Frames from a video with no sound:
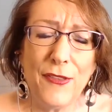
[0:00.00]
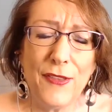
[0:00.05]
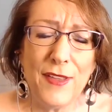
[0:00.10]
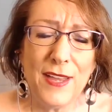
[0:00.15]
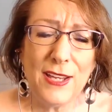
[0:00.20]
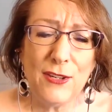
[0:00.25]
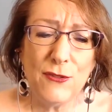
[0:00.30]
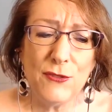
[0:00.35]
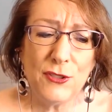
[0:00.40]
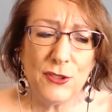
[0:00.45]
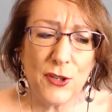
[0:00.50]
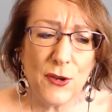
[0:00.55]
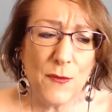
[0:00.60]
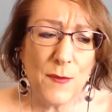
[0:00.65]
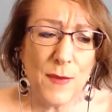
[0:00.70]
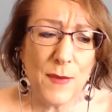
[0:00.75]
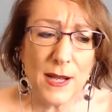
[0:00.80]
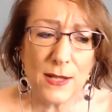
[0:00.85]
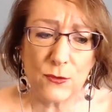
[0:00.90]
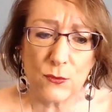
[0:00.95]
thank you so
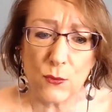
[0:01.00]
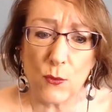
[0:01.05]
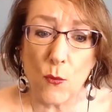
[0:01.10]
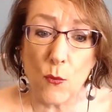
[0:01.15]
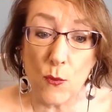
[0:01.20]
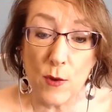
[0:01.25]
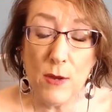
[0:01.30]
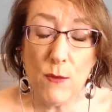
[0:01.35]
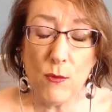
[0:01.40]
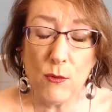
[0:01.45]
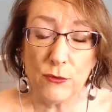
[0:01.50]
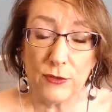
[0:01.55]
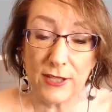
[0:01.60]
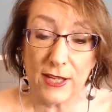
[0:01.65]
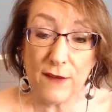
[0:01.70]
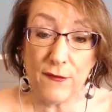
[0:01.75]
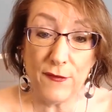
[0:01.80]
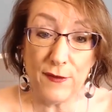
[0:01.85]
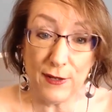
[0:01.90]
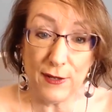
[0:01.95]
much. Well, we will
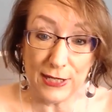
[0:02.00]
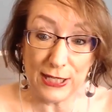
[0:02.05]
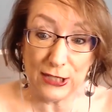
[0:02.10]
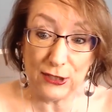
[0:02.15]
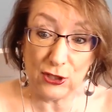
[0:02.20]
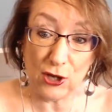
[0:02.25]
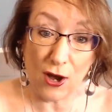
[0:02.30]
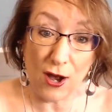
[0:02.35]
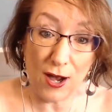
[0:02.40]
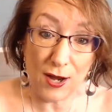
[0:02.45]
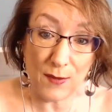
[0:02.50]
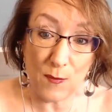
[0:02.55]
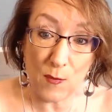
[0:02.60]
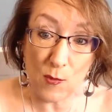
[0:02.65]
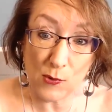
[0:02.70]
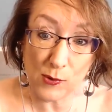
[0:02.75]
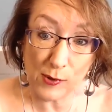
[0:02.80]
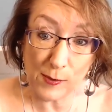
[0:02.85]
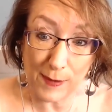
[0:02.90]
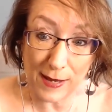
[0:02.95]
definitely talk
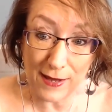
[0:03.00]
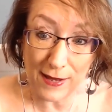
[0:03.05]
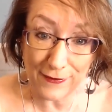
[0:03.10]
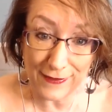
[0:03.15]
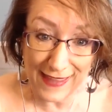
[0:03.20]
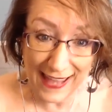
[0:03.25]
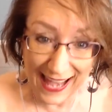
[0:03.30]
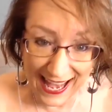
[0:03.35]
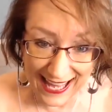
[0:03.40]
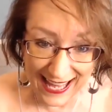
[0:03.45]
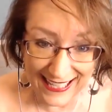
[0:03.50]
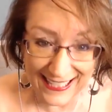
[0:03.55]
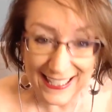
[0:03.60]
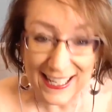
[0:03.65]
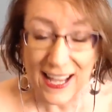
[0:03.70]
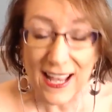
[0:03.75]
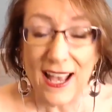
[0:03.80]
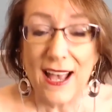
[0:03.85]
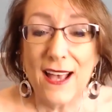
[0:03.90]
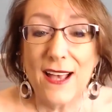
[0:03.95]
more about that.
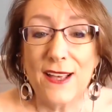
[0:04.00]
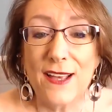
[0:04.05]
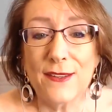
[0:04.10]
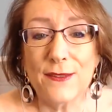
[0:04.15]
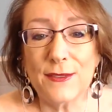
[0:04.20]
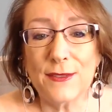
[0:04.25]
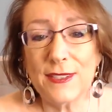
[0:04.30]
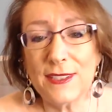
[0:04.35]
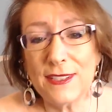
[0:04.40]
Sid,